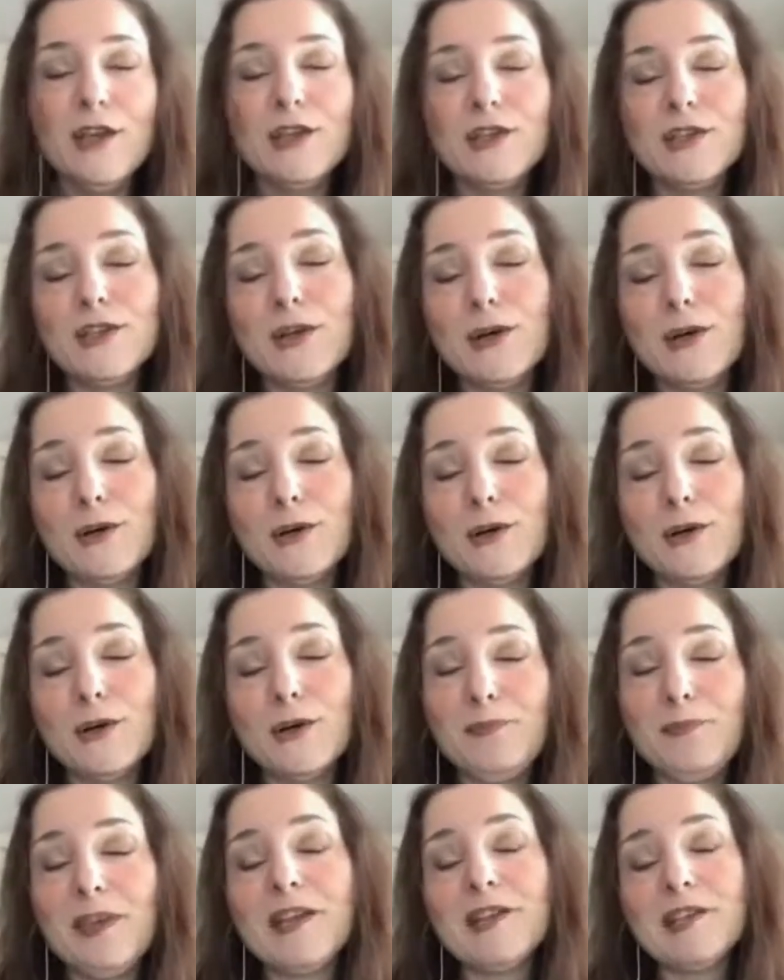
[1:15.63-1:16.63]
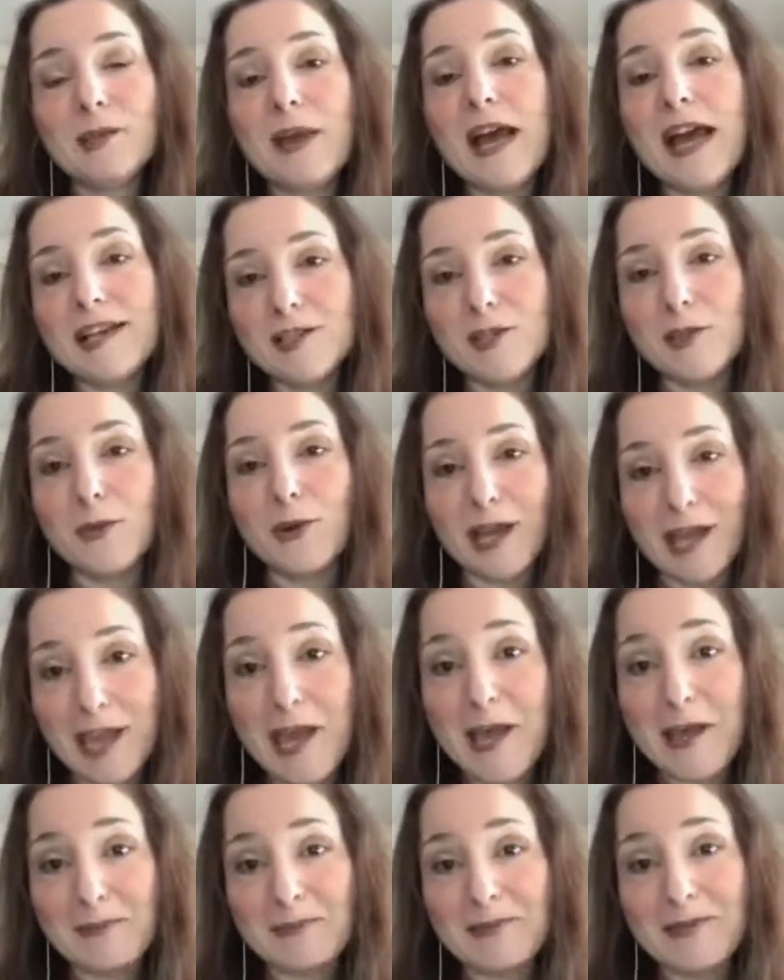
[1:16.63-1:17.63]
So because you asked who I
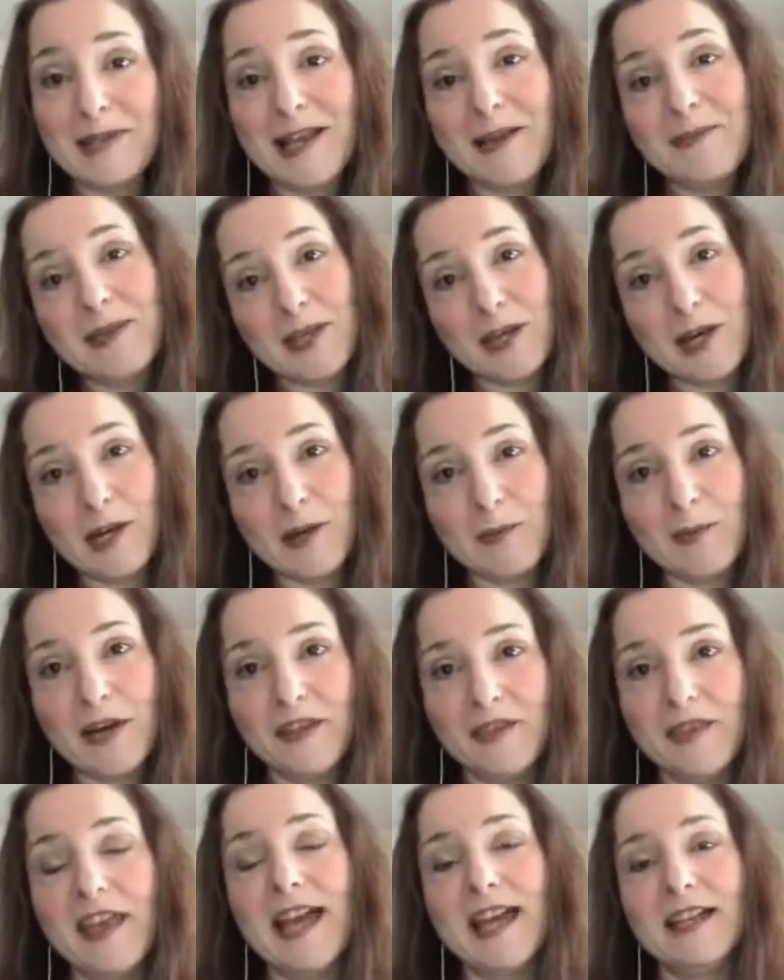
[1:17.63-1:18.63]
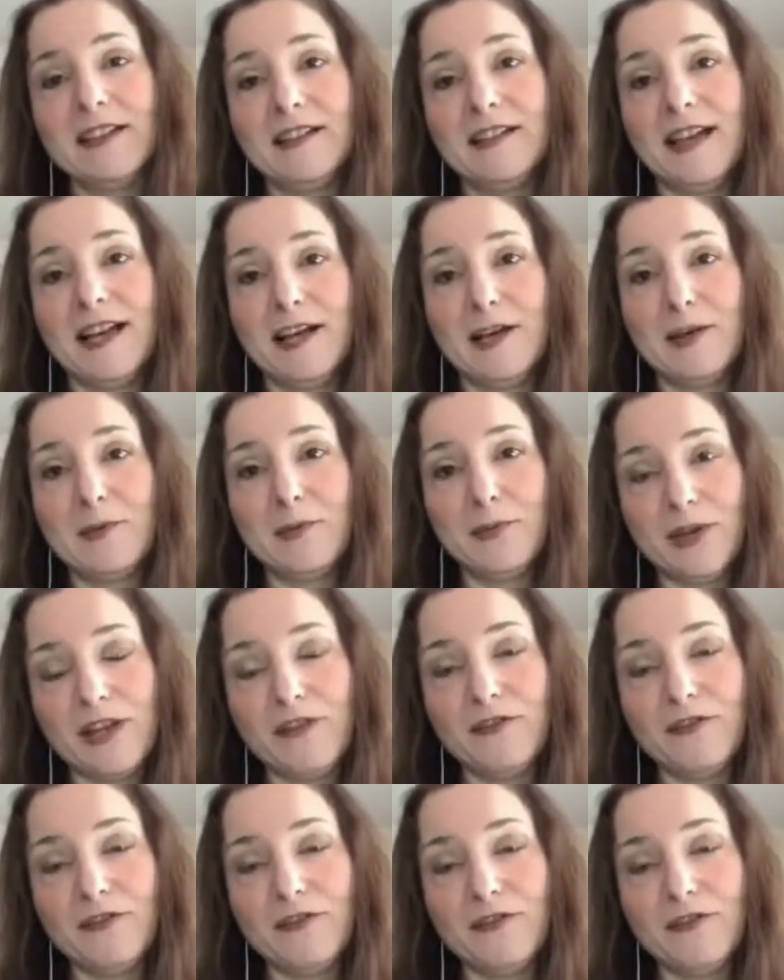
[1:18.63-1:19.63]
am, so let me talk about that
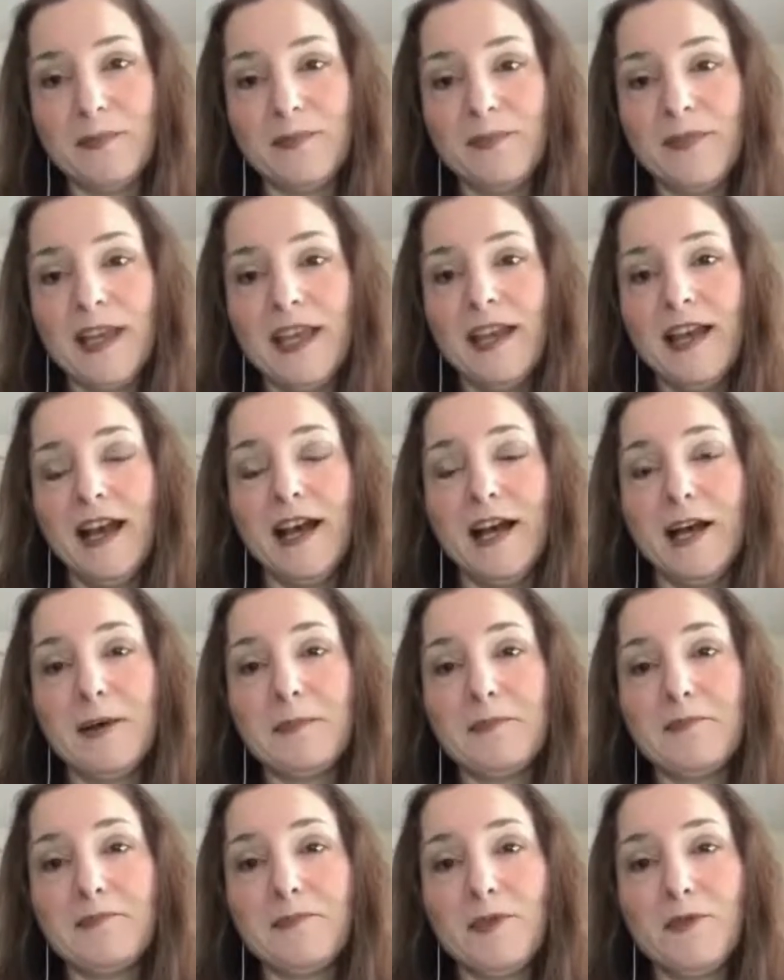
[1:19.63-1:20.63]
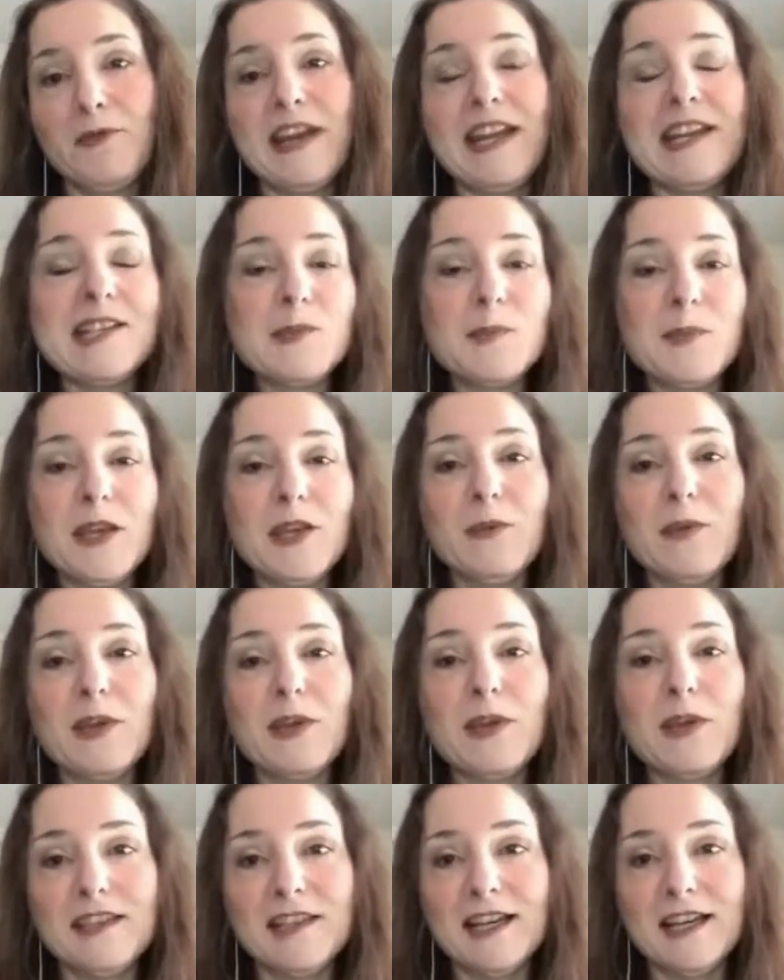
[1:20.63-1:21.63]
briefly. When I speak
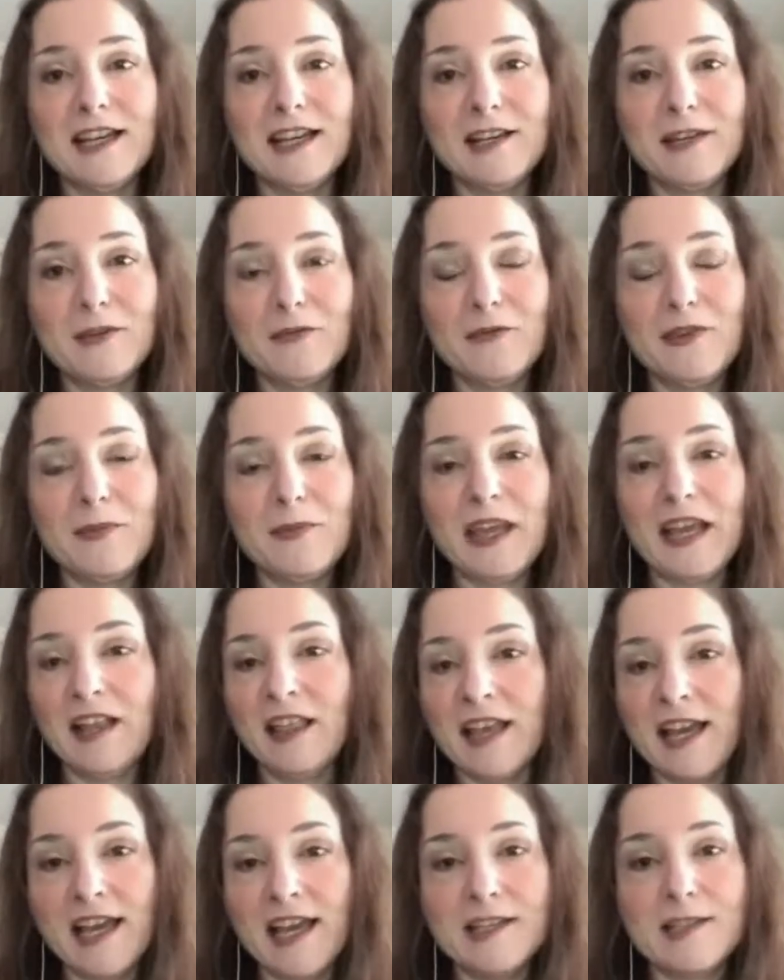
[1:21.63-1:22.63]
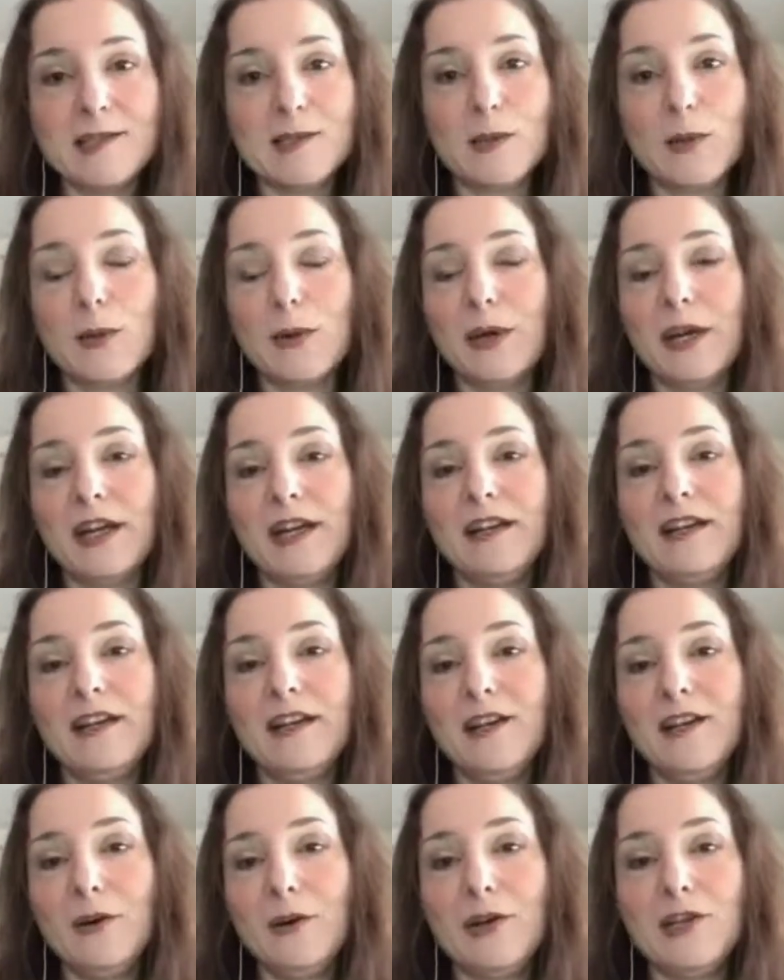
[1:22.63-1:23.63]
with my clients, or
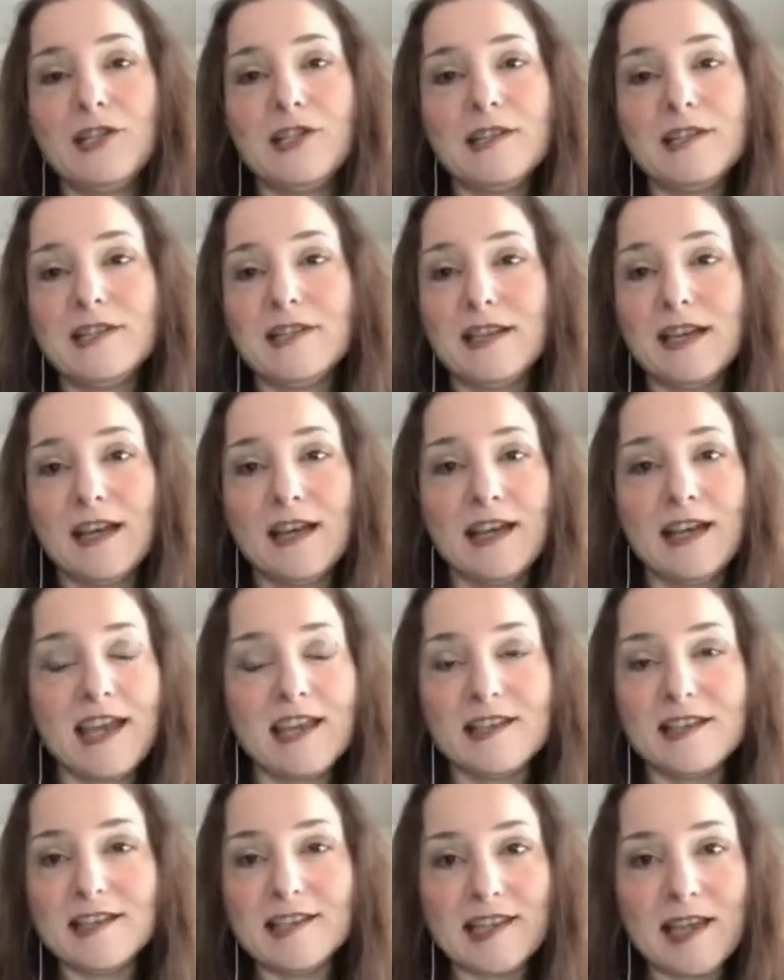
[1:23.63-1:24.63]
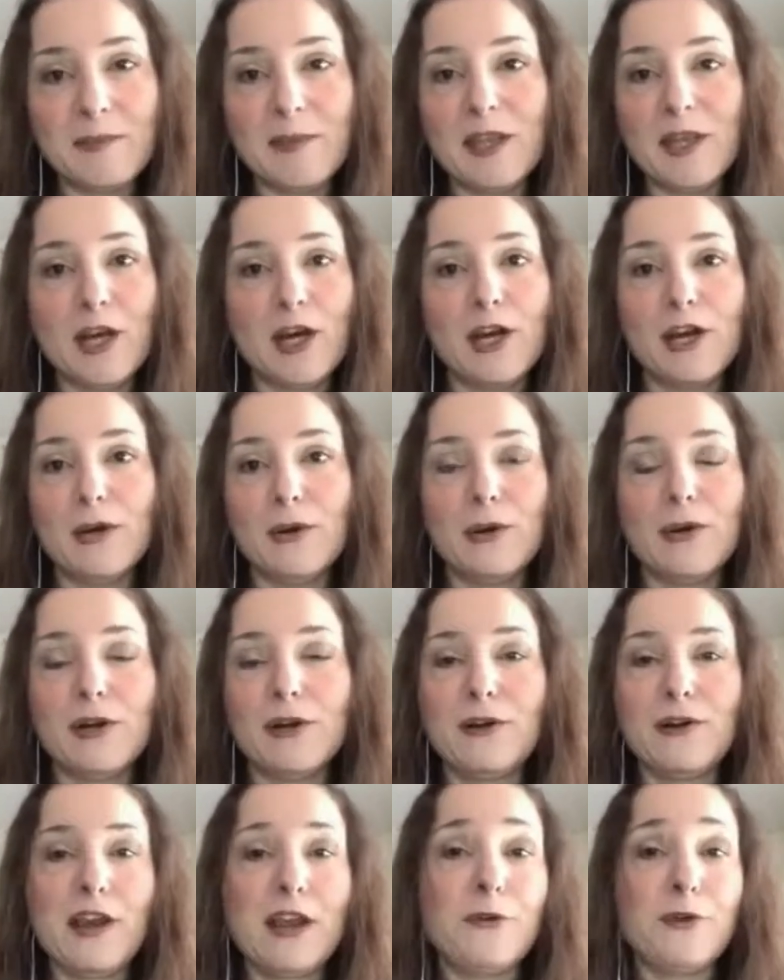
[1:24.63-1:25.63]
just at the seminar,
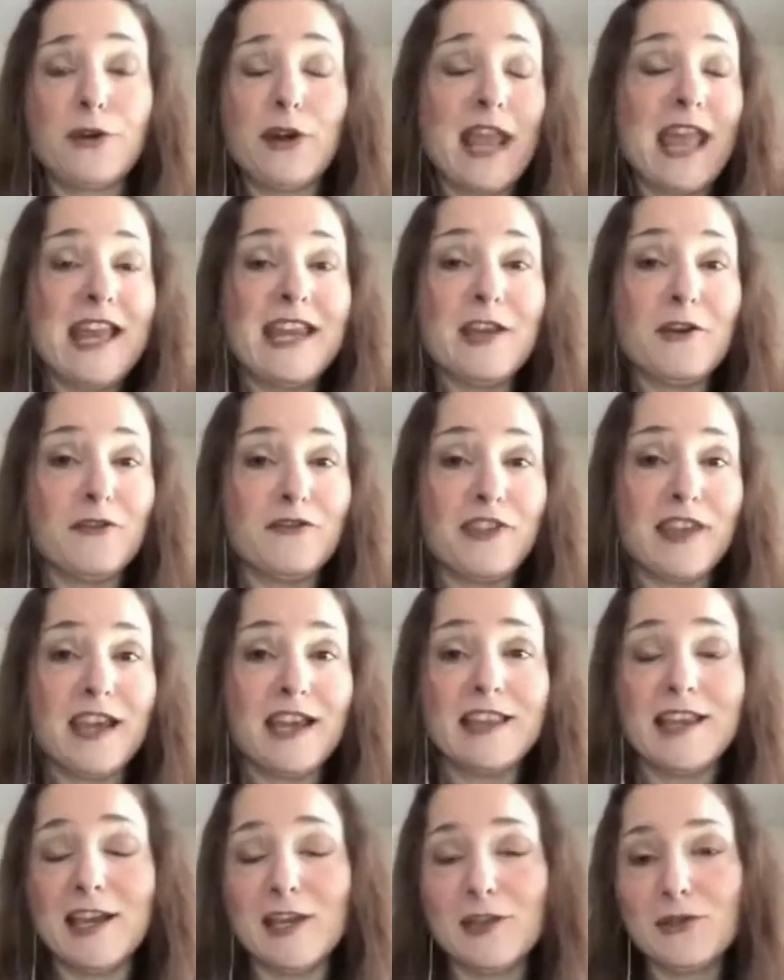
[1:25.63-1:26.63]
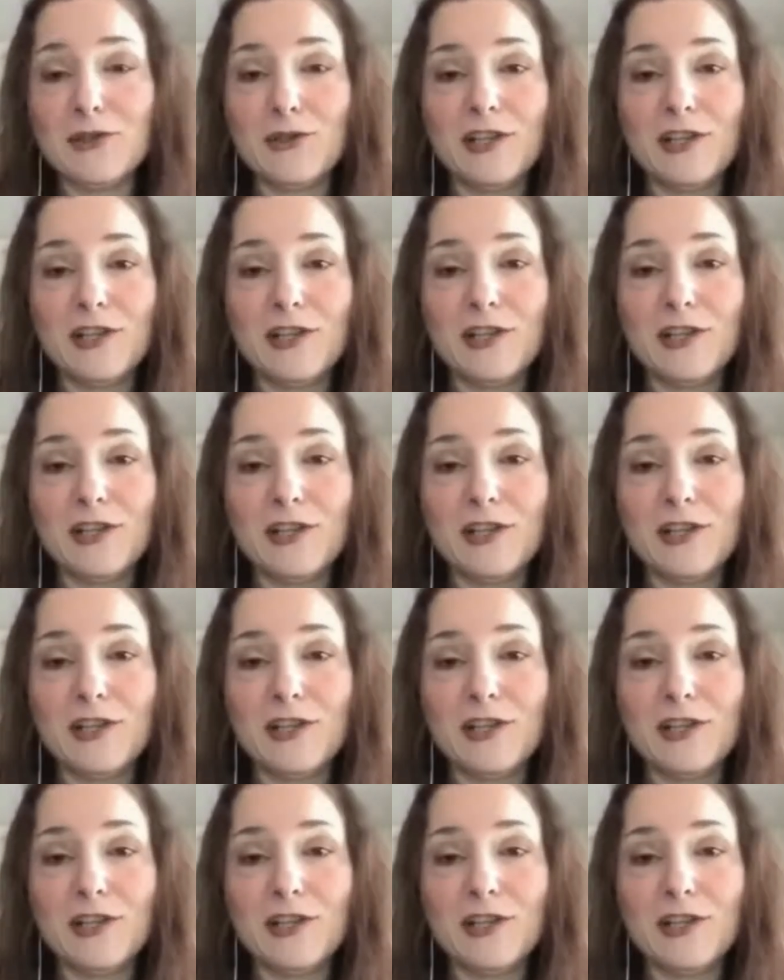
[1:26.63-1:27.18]
or any of that, I usually